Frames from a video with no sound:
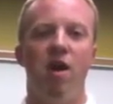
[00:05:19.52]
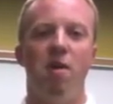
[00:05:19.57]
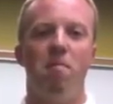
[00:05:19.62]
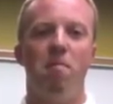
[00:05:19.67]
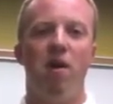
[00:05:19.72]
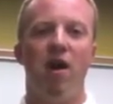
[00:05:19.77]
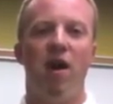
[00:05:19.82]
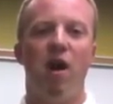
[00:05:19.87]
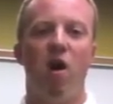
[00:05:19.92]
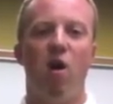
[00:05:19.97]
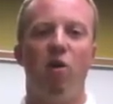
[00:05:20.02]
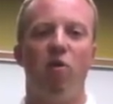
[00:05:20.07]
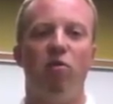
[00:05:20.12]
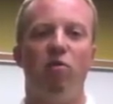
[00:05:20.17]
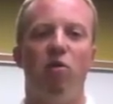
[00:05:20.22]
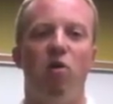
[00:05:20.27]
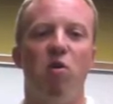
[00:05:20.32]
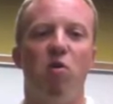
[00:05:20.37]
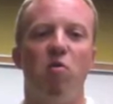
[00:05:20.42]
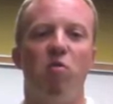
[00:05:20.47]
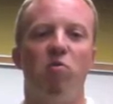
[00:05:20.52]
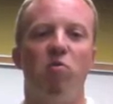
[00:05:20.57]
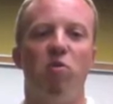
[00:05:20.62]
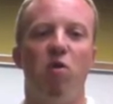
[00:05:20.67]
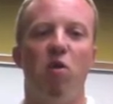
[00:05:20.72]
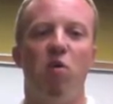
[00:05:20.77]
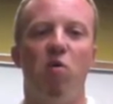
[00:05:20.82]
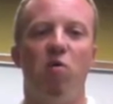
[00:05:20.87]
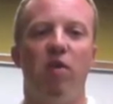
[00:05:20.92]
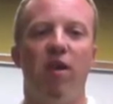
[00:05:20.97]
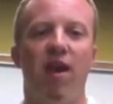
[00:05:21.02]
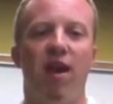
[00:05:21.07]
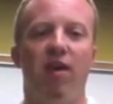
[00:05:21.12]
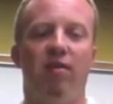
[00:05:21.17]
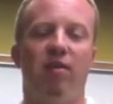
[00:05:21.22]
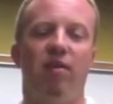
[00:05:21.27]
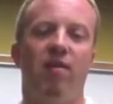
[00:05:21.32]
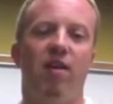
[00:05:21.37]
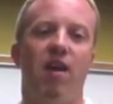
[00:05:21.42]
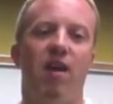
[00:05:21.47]
But also, don't
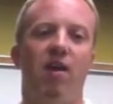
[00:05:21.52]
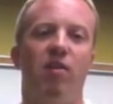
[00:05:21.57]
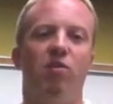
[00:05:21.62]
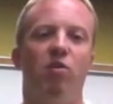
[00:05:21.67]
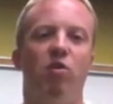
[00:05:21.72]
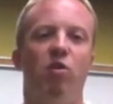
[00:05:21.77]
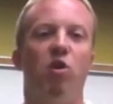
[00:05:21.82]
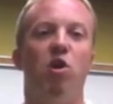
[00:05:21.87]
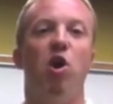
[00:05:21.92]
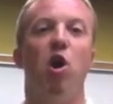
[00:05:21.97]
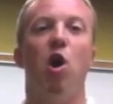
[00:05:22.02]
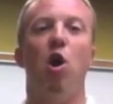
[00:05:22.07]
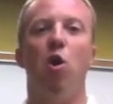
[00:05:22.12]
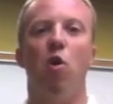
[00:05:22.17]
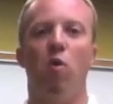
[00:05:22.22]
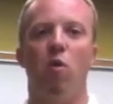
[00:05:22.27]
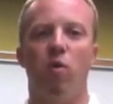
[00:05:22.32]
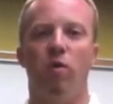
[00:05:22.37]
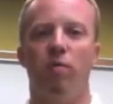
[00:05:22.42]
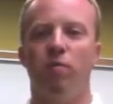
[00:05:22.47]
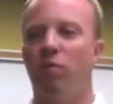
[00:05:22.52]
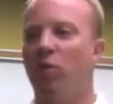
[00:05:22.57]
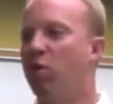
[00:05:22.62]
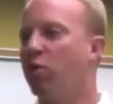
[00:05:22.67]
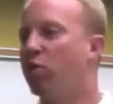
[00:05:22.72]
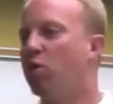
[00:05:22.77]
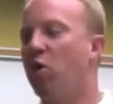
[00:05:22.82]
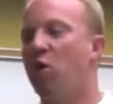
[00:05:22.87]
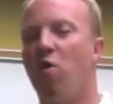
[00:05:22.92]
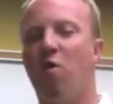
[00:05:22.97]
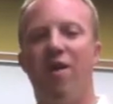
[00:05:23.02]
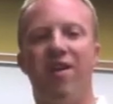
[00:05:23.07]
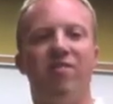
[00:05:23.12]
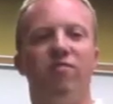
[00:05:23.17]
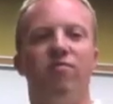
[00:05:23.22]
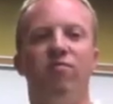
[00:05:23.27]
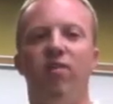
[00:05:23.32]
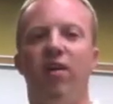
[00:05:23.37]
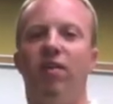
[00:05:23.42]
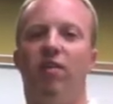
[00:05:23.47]
hesitate to go
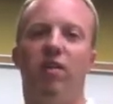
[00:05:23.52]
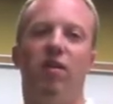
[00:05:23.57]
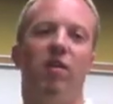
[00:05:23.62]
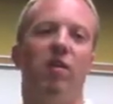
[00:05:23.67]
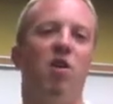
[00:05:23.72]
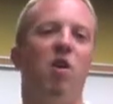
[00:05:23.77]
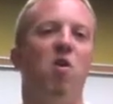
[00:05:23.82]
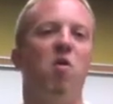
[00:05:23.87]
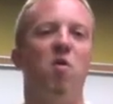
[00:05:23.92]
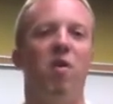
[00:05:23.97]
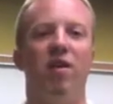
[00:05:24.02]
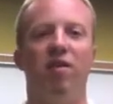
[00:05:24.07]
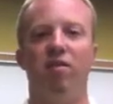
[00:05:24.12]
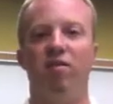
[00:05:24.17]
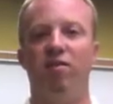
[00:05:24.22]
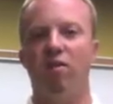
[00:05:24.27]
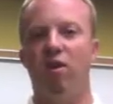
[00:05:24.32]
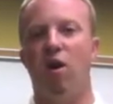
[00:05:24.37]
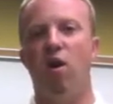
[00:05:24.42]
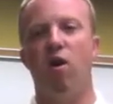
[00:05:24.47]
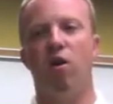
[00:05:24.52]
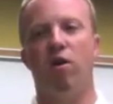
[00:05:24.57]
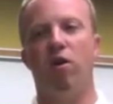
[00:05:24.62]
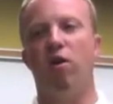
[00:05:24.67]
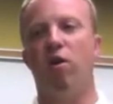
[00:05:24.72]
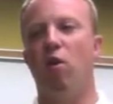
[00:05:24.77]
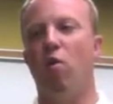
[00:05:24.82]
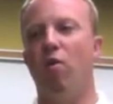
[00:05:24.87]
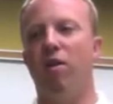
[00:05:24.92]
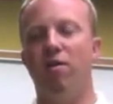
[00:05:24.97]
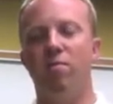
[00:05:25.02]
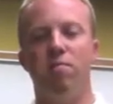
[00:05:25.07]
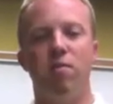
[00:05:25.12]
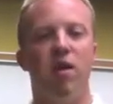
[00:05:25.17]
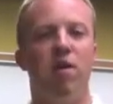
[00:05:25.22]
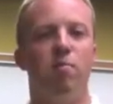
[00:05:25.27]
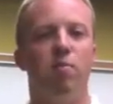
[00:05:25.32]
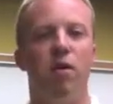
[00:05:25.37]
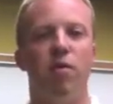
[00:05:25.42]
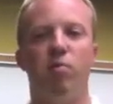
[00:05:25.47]
and visit, go and talk, go and
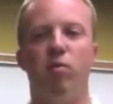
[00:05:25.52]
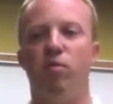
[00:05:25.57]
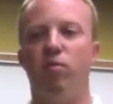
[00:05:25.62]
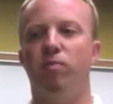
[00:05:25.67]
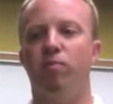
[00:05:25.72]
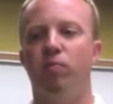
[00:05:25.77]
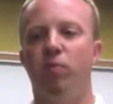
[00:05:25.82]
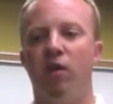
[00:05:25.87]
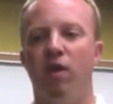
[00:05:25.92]
meet people.